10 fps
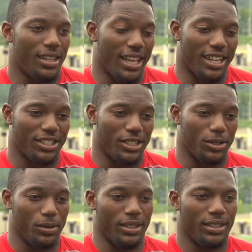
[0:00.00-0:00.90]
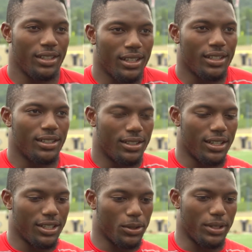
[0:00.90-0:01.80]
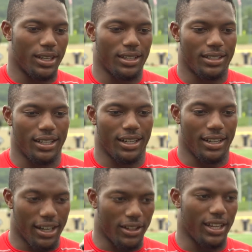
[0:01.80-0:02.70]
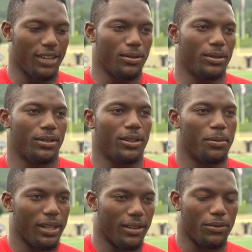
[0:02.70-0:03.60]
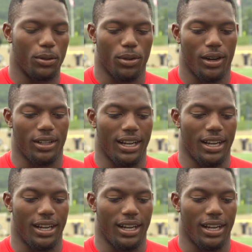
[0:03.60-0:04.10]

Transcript: Last year we took it to another another level of playing football,